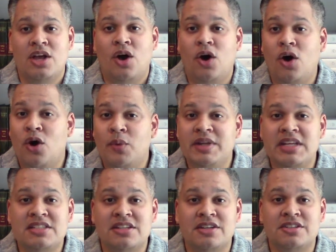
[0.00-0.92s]
All we
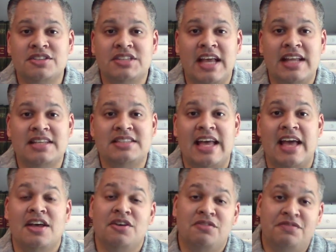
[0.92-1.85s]
need to understand is
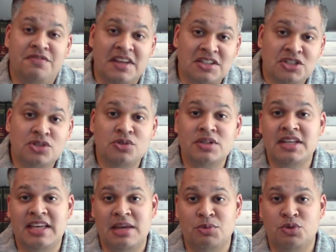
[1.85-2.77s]
that physical
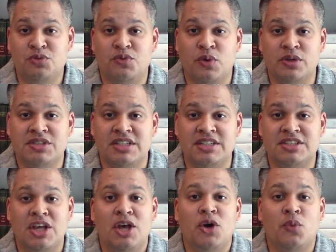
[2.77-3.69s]
and chemical
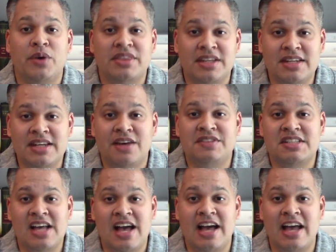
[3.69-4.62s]
forces with enough
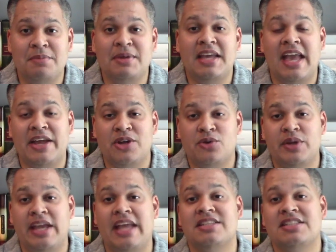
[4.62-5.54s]
time can
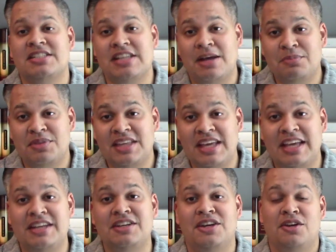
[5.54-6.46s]
create
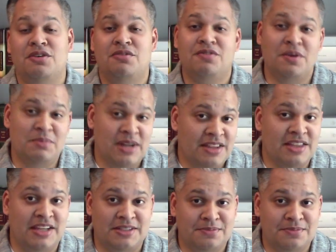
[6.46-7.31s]
something from nothing.